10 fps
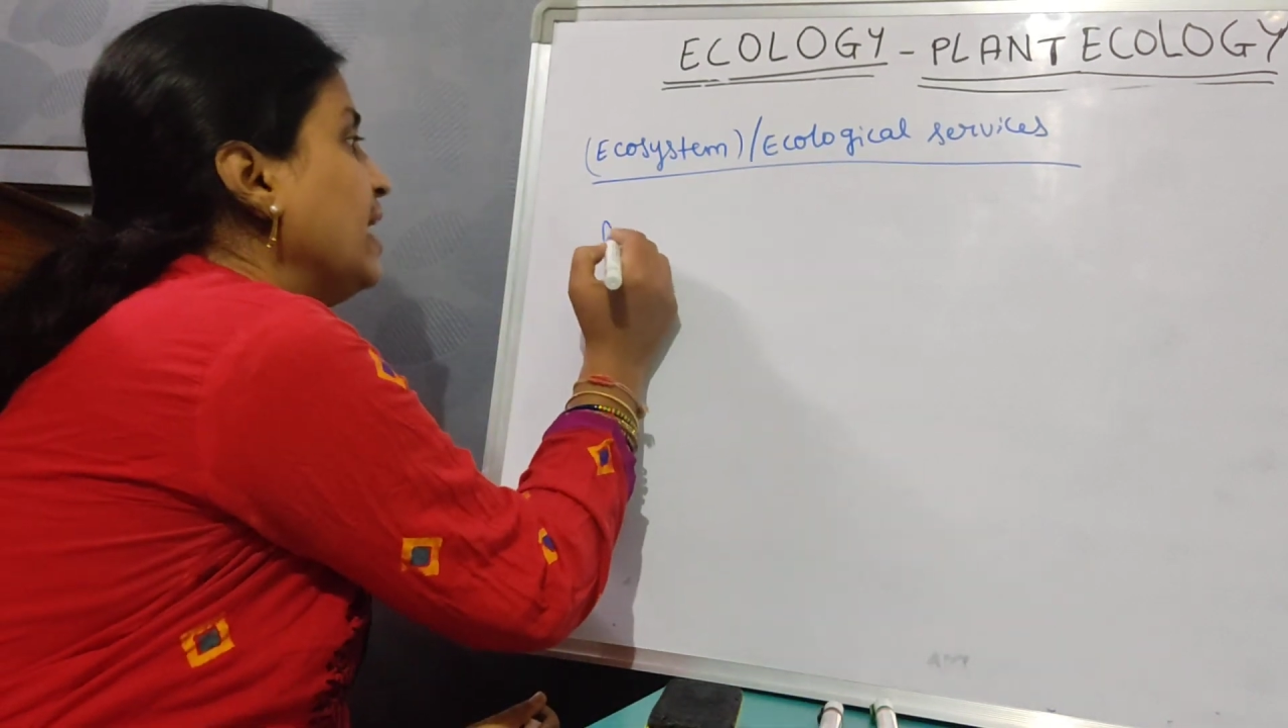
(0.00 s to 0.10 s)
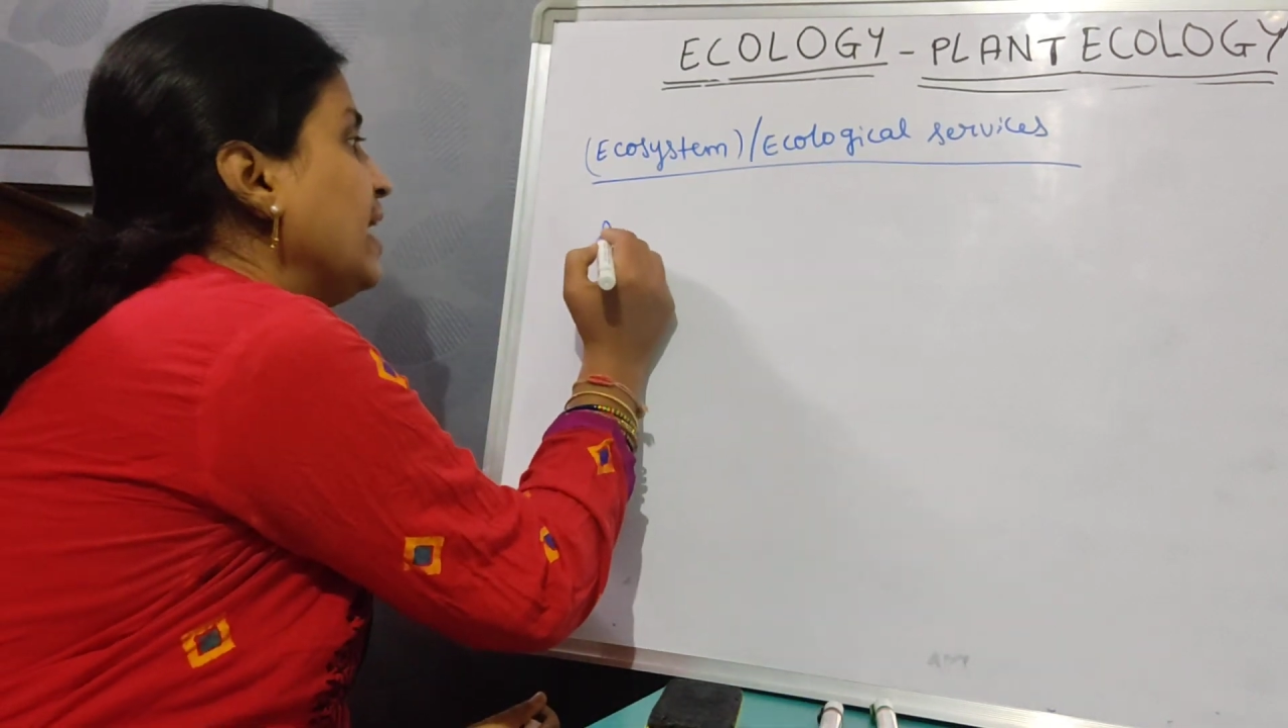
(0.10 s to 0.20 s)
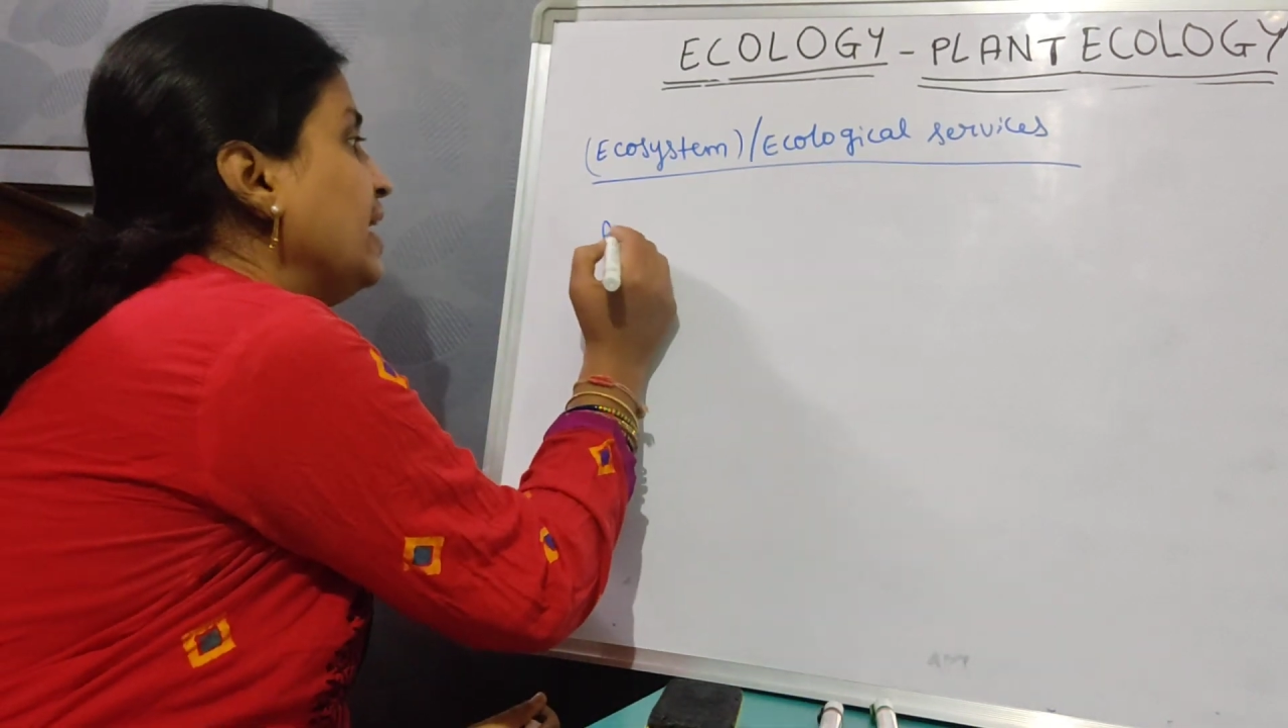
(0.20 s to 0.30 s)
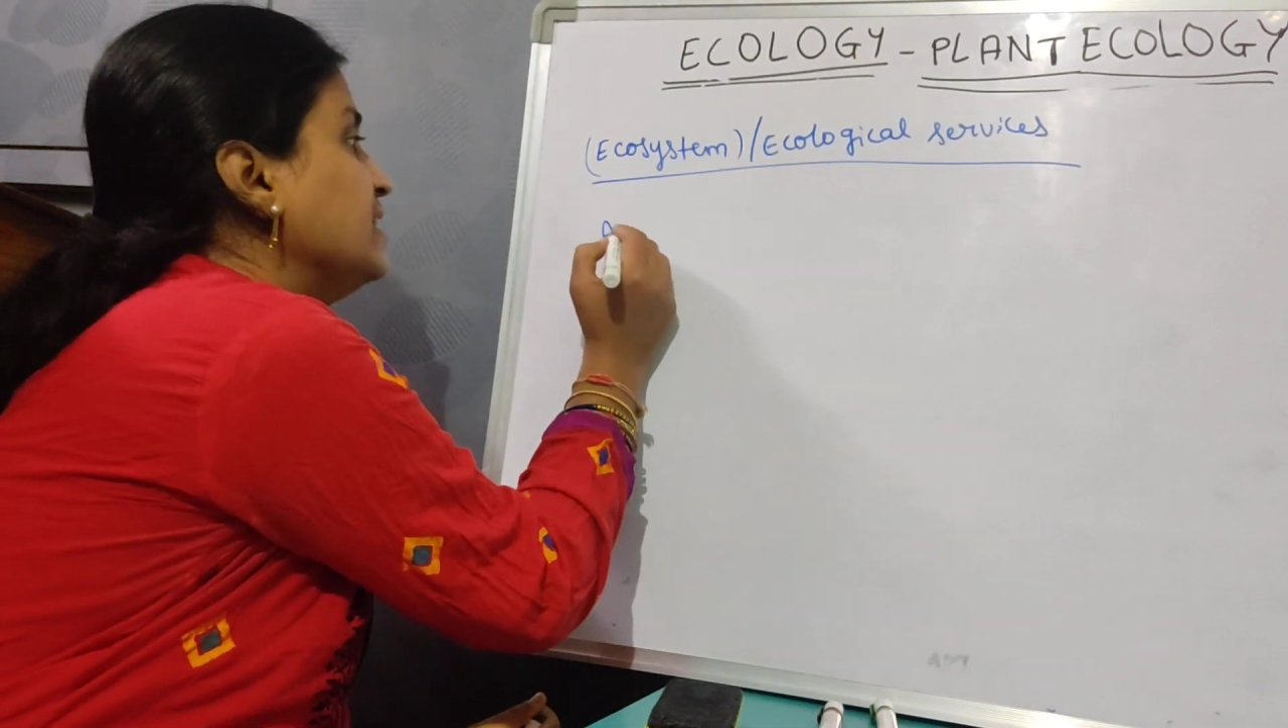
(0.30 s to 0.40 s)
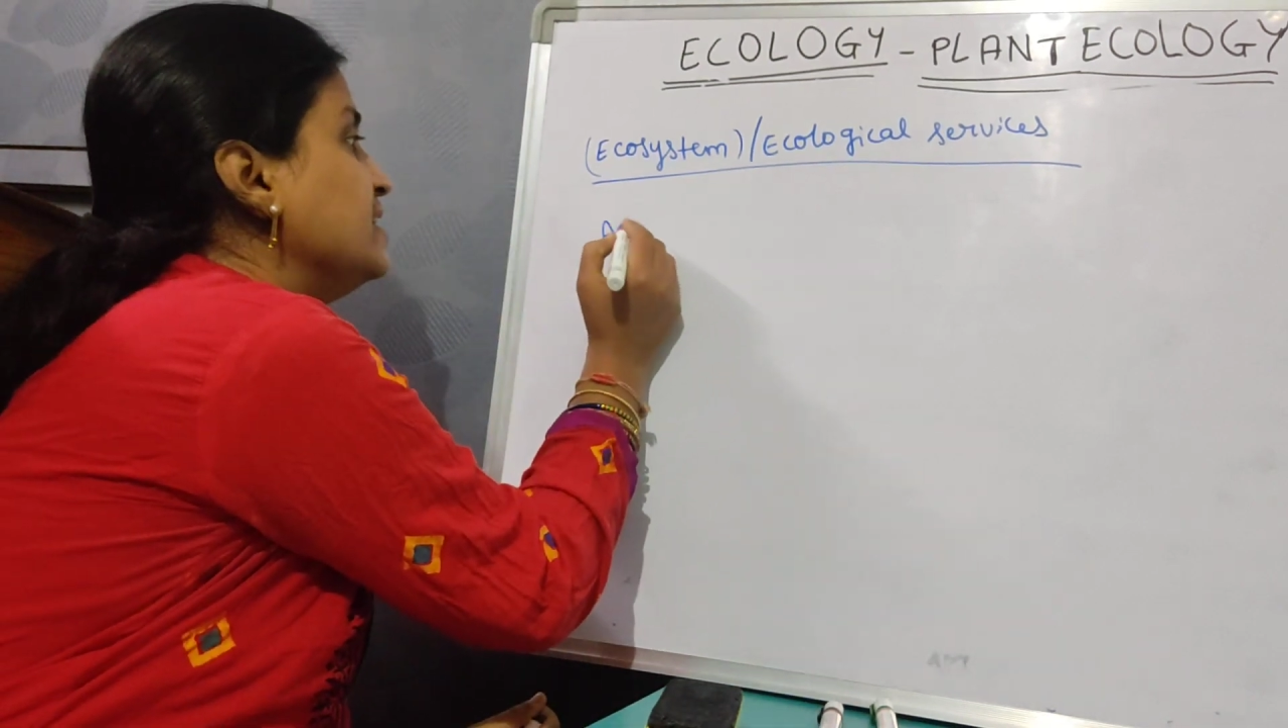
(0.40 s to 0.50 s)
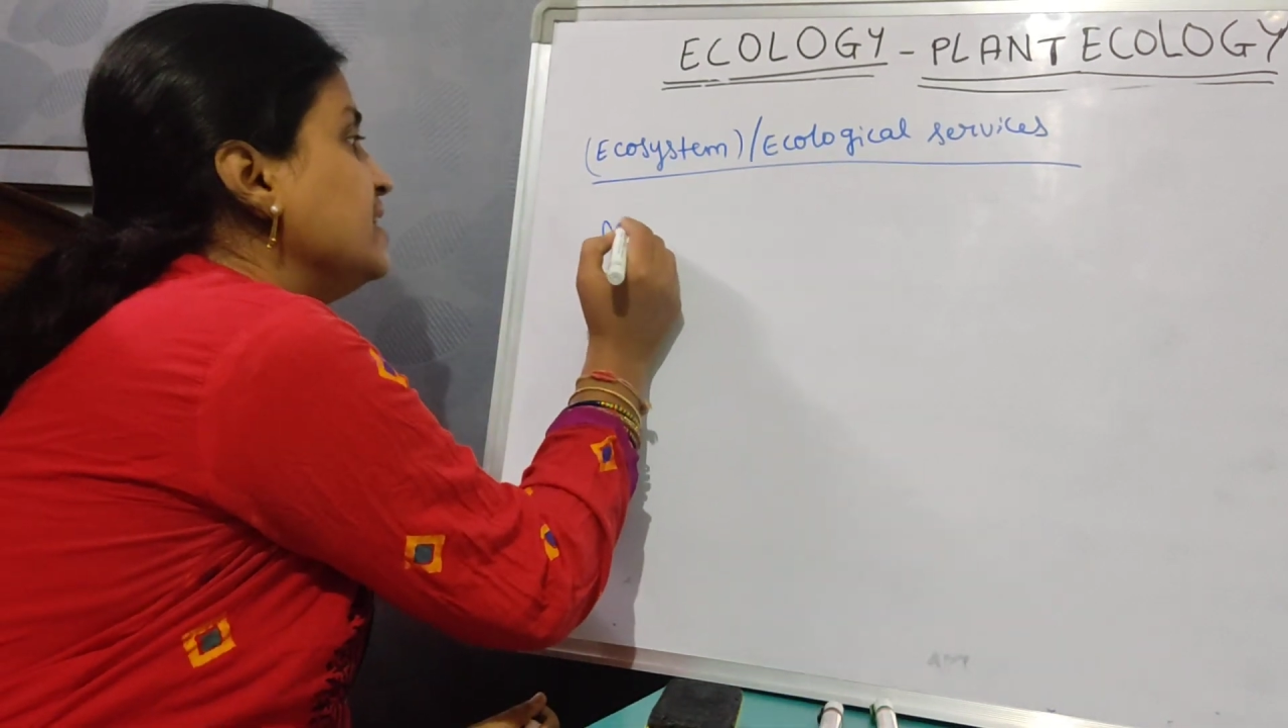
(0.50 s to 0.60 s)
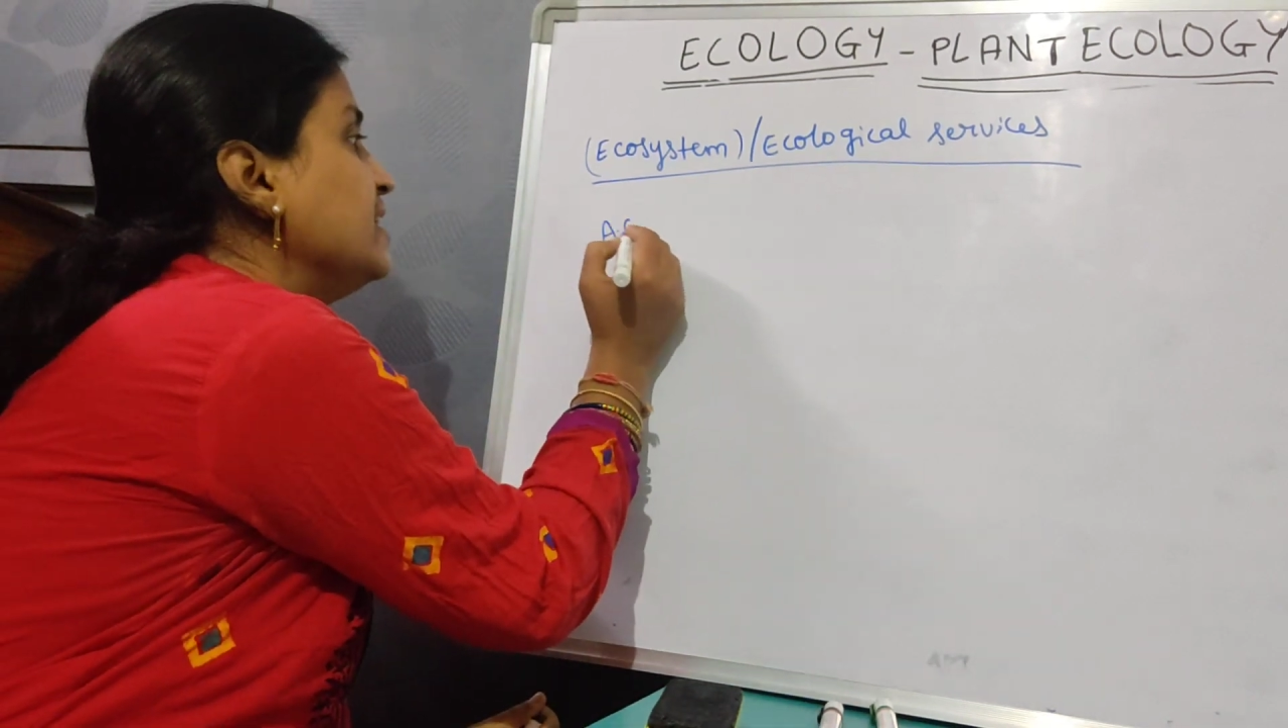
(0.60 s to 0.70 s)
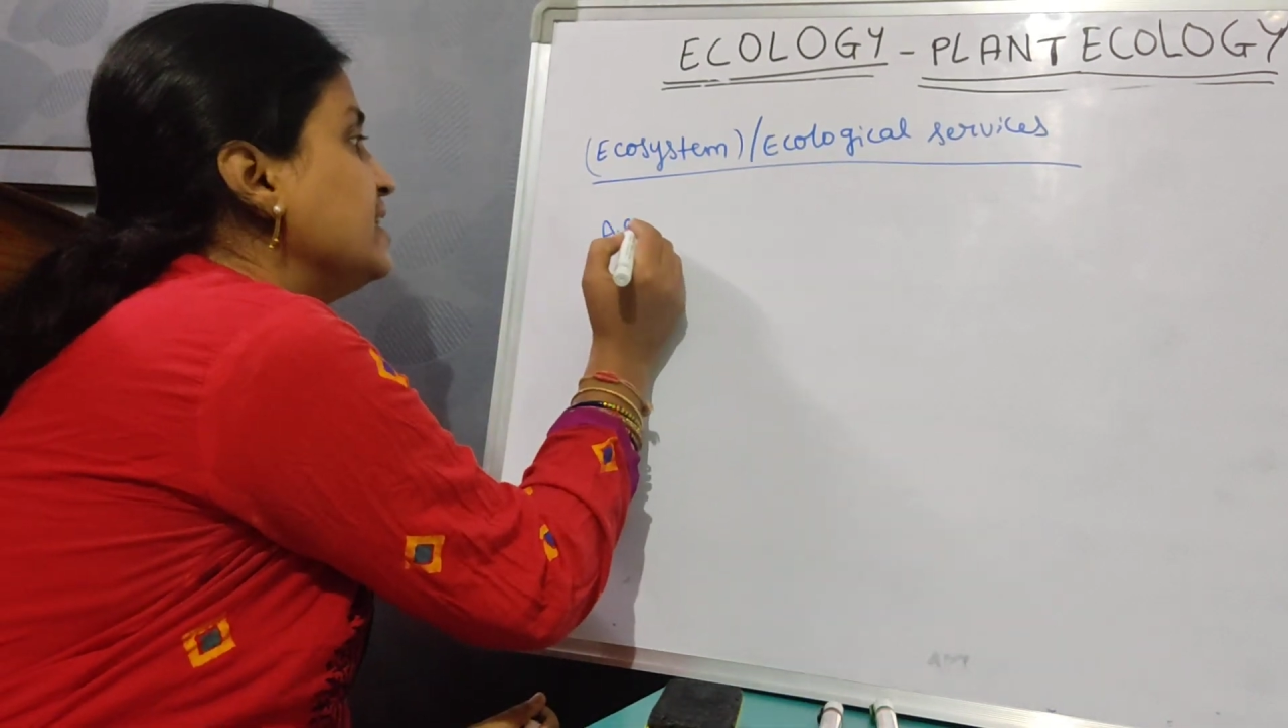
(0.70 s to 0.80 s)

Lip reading: A.G.